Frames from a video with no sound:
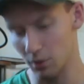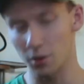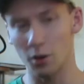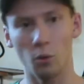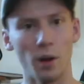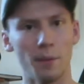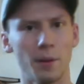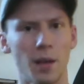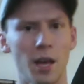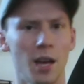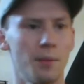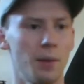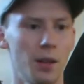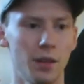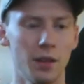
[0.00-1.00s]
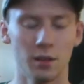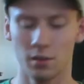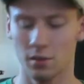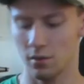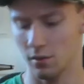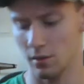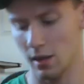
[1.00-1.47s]
no webcam on this,
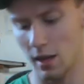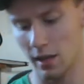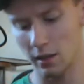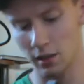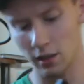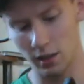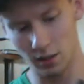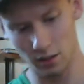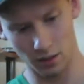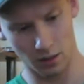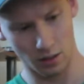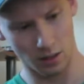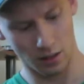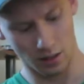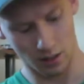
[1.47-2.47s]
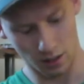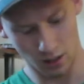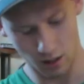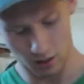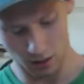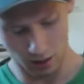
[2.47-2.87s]
sadly. I